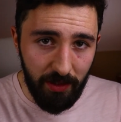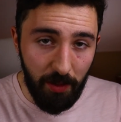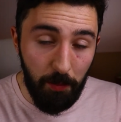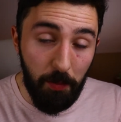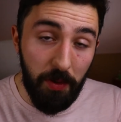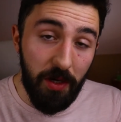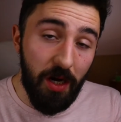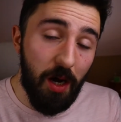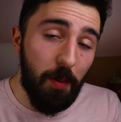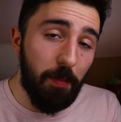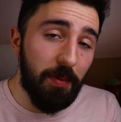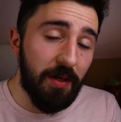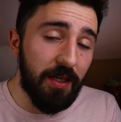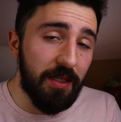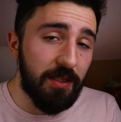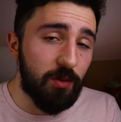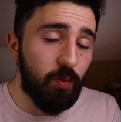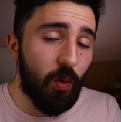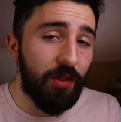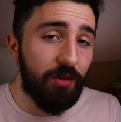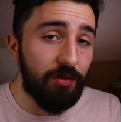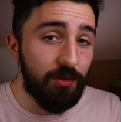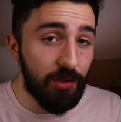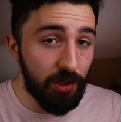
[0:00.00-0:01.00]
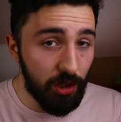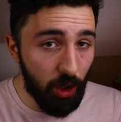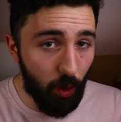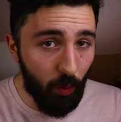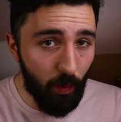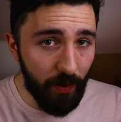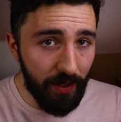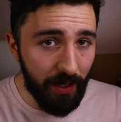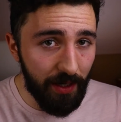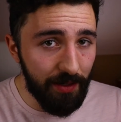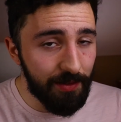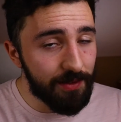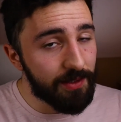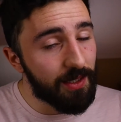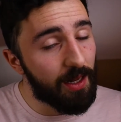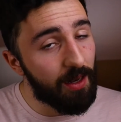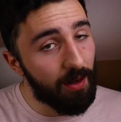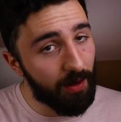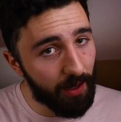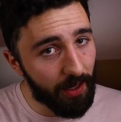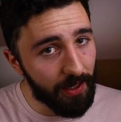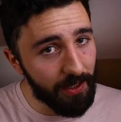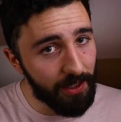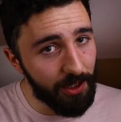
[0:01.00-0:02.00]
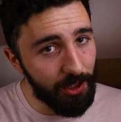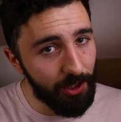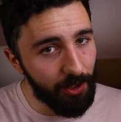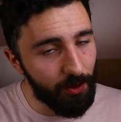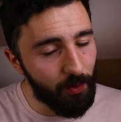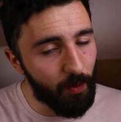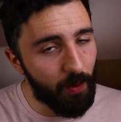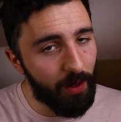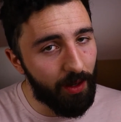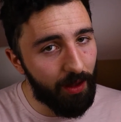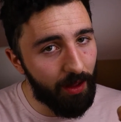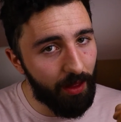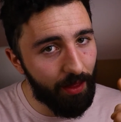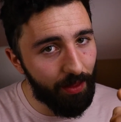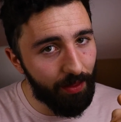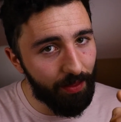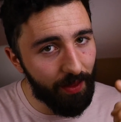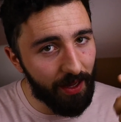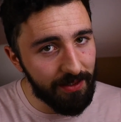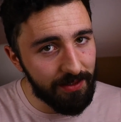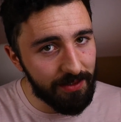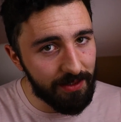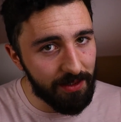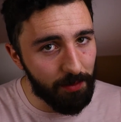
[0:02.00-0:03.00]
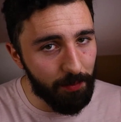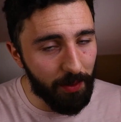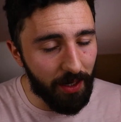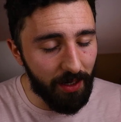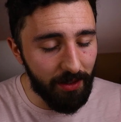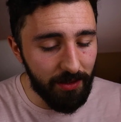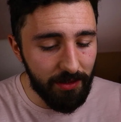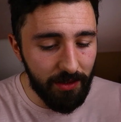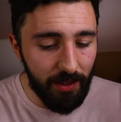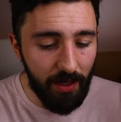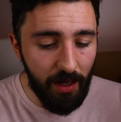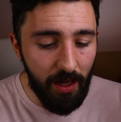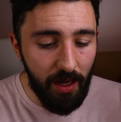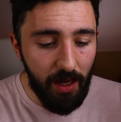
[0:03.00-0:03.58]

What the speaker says: A monopoly is when there's no one else like you. That's the part.